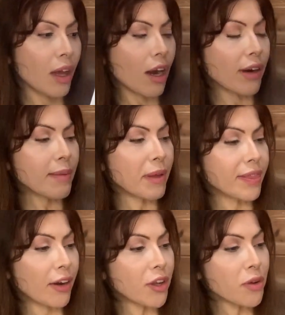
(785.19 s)
All right, but
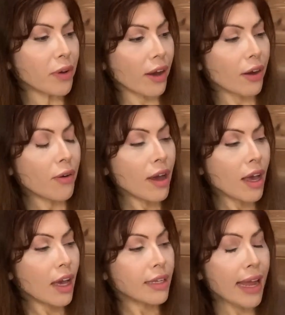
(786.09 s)
there you go.
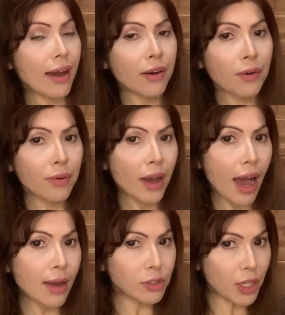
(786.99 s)
Now
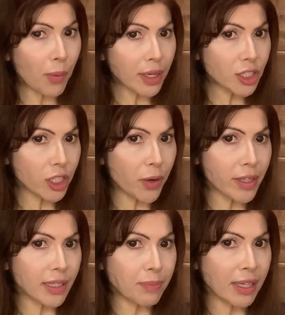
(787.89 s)
I want to show you
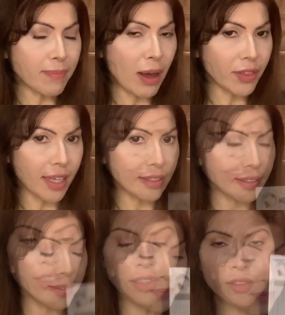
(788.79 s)
something about this.
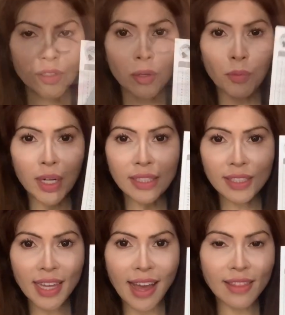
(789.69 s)
So once
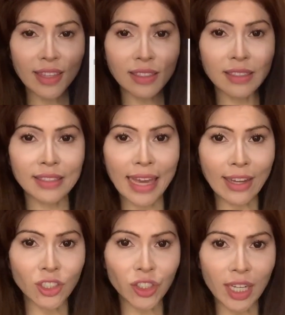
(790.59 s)
again, the
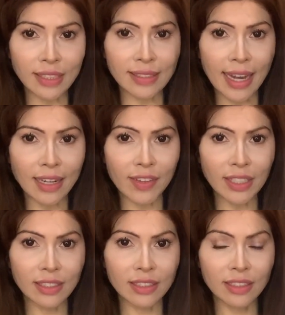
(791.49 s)
Scantron side of
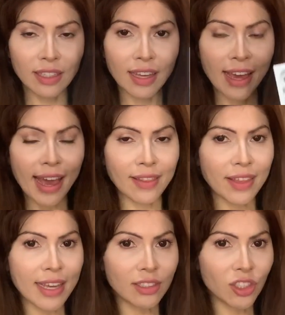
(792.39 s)
it and
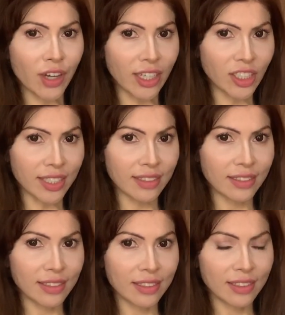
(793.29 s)
the instructions.
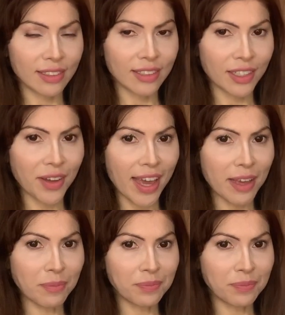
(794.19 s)
Okay.